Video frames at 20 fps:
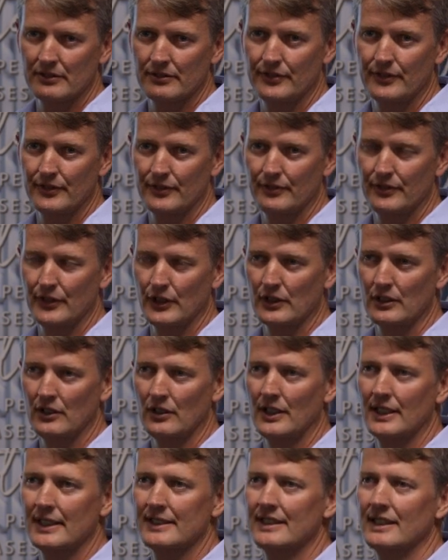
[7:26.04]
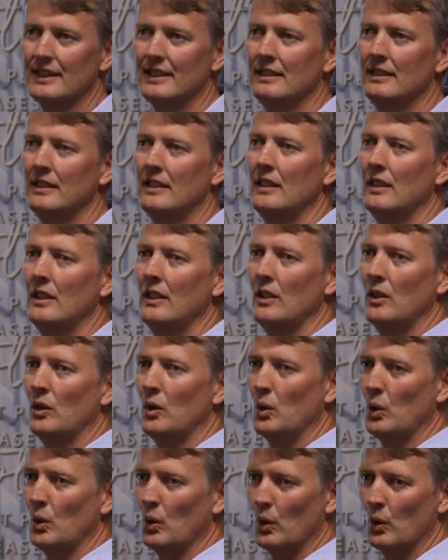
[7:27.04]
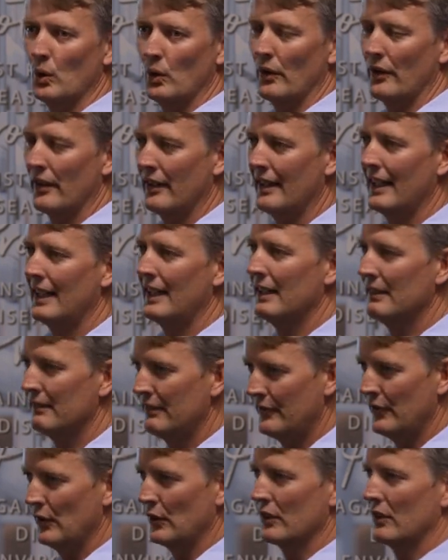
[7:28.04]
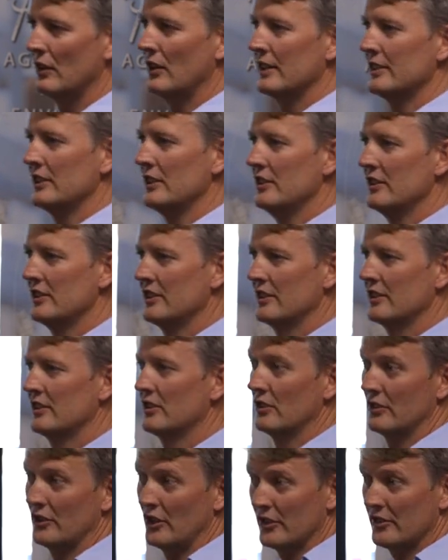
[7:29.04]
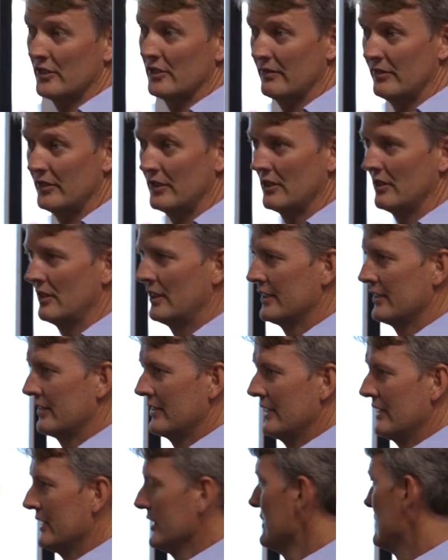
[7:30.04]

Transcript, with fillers: of fertiliser or um, fertiliser use in the soil, nitrogen fertiliser in the